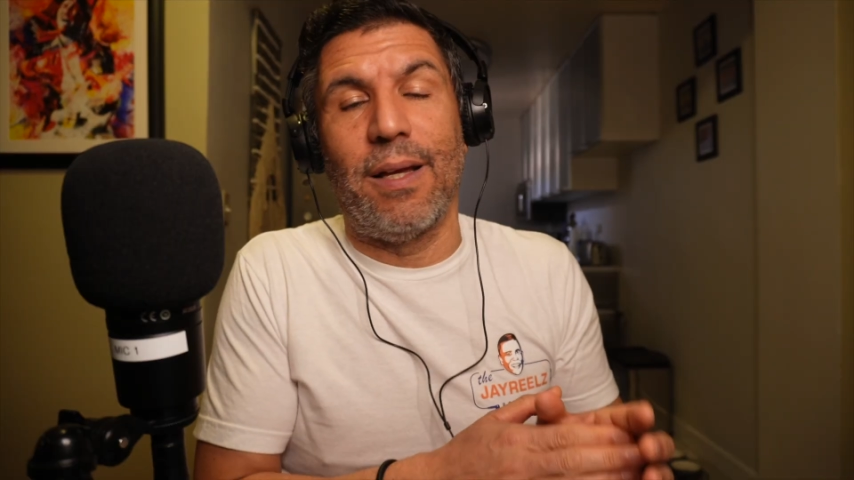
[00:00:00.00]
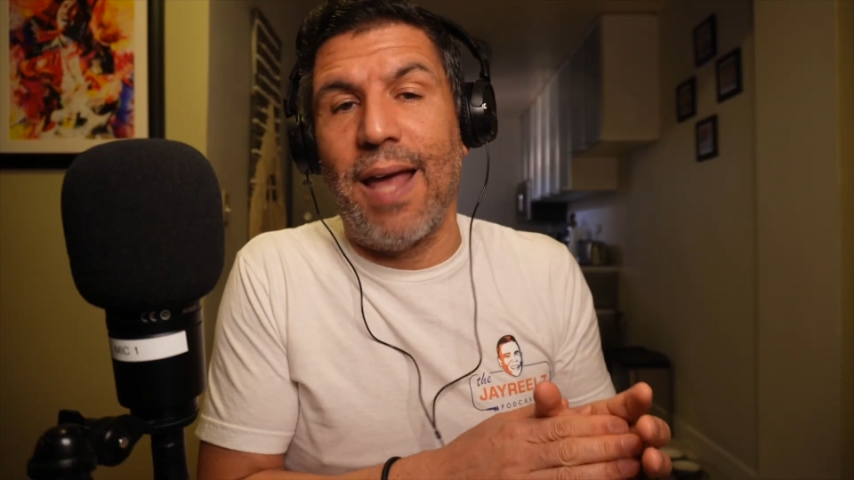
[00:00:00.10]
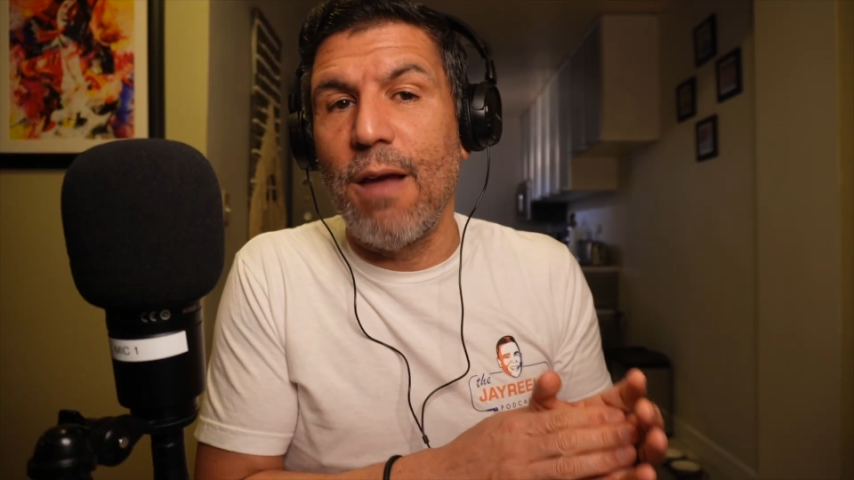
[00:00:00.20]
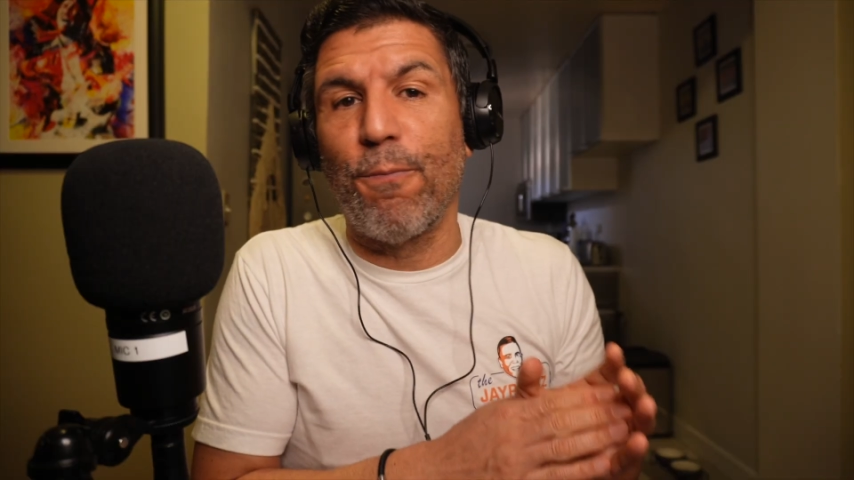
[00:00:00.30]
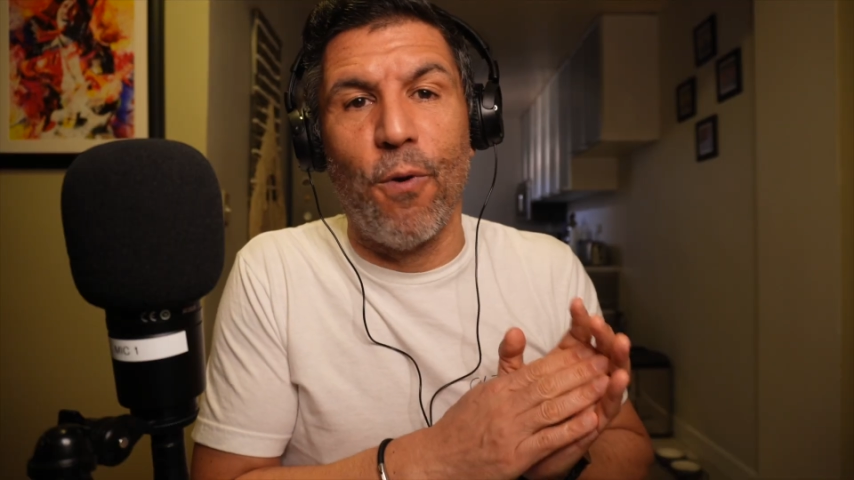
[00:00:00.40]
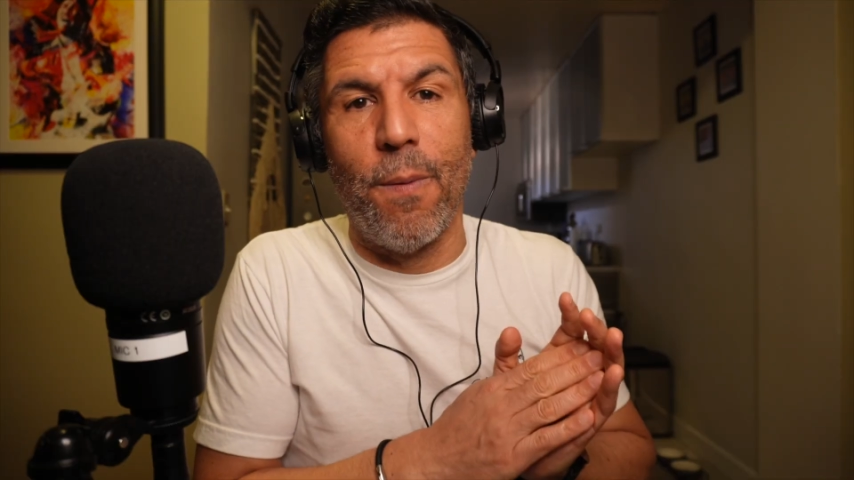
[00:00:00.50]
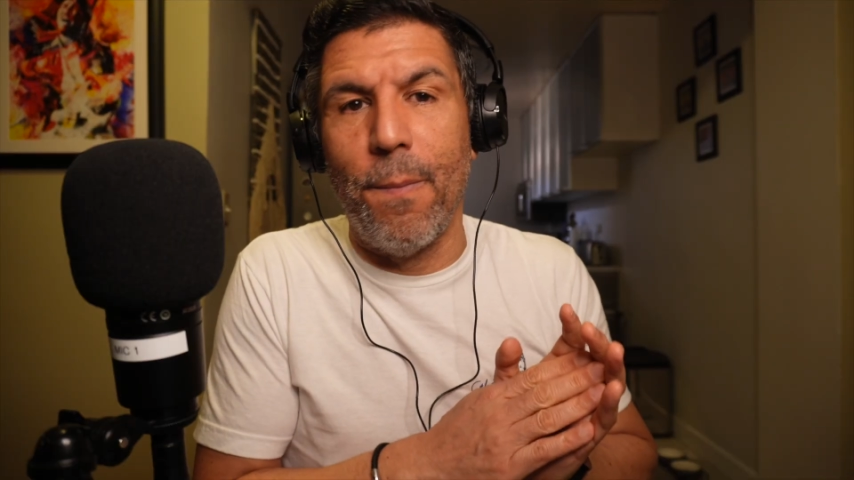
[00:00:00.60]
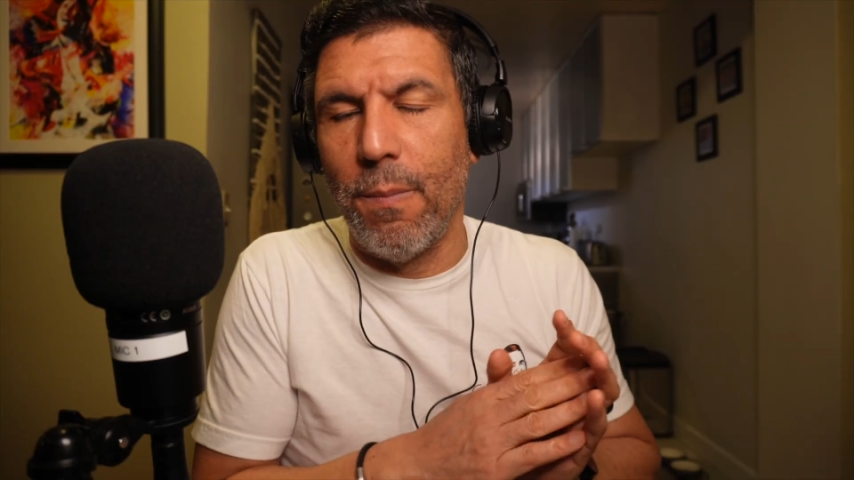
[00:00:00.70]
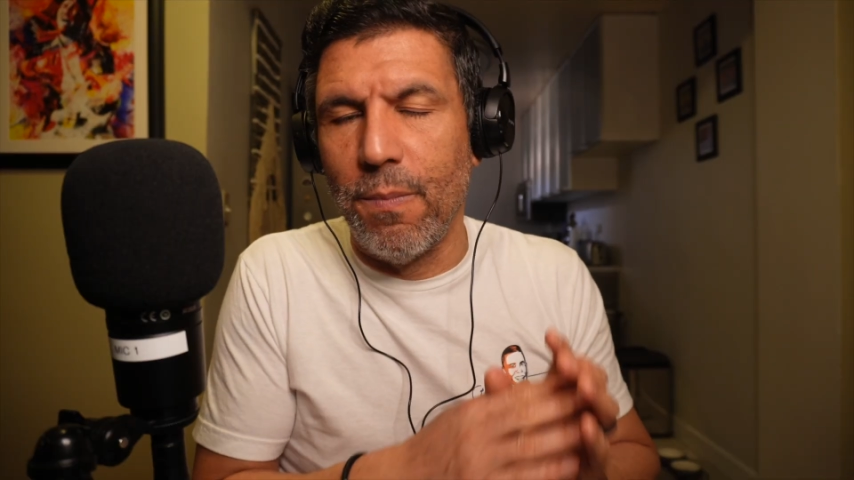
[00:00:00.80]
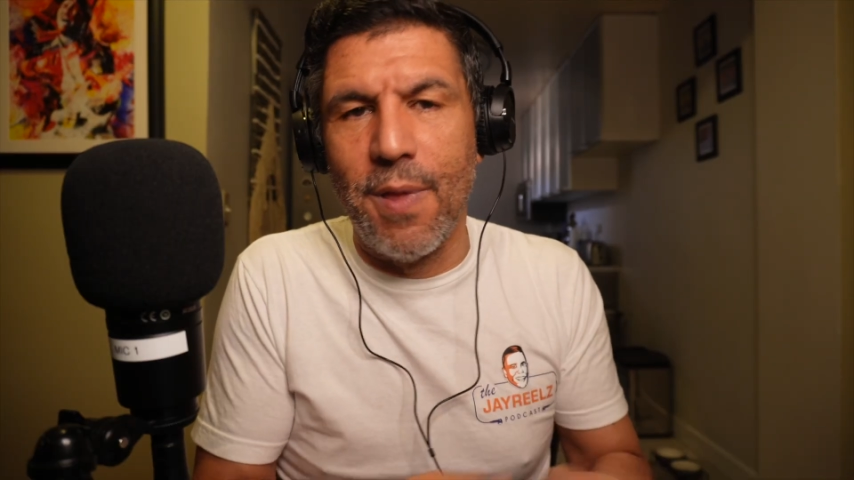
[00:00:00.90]
came
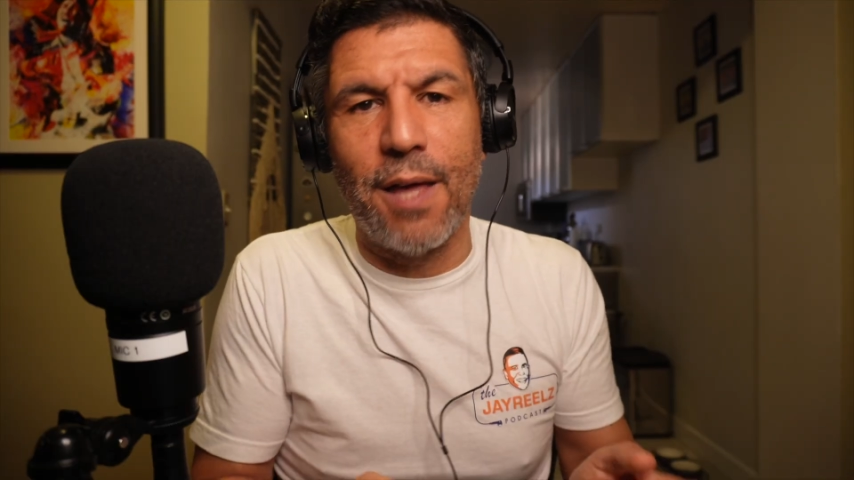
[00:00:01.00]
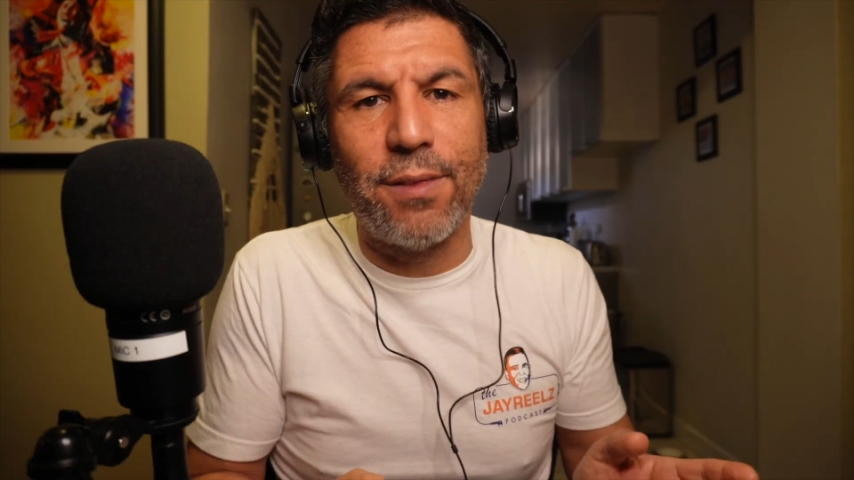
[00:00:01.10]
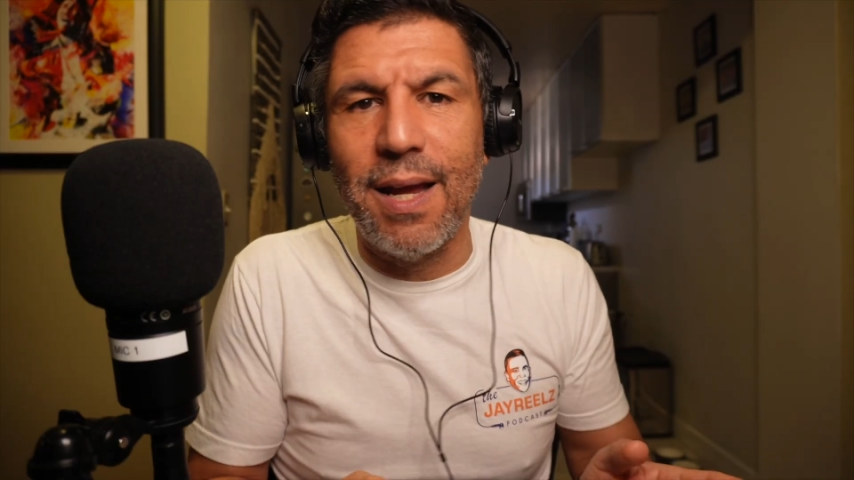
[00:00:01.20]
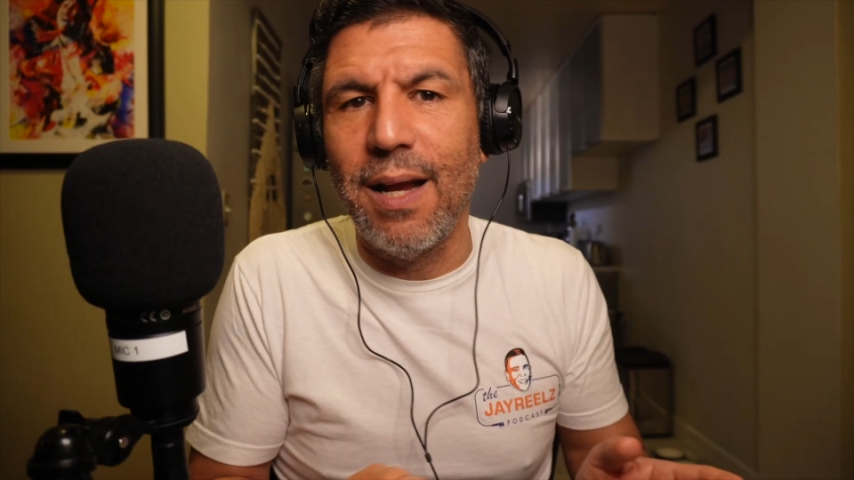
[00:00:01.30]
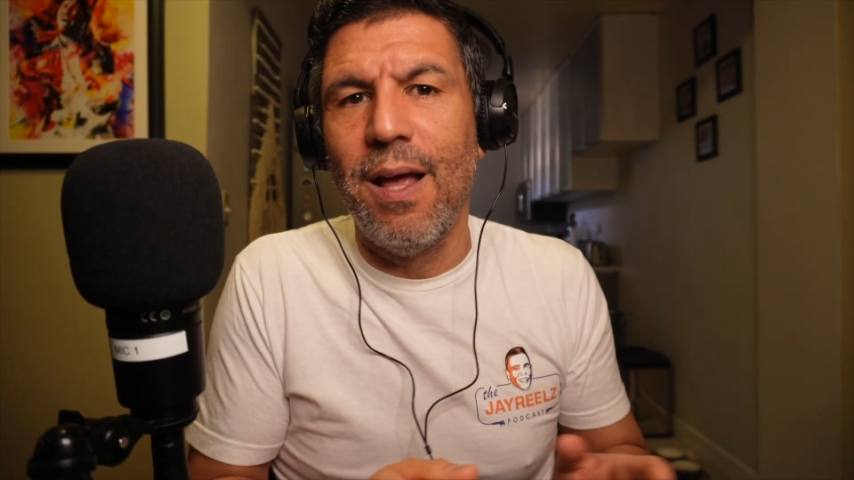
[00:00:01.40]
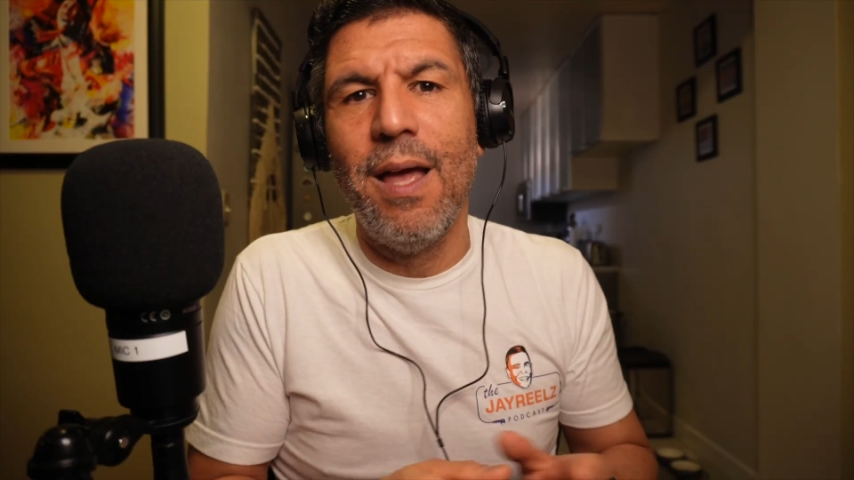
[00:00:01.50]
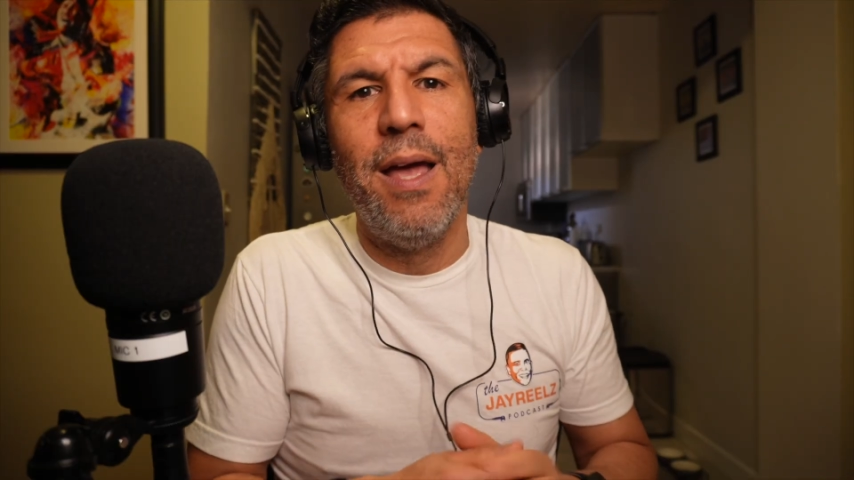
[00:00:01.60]
from nothing,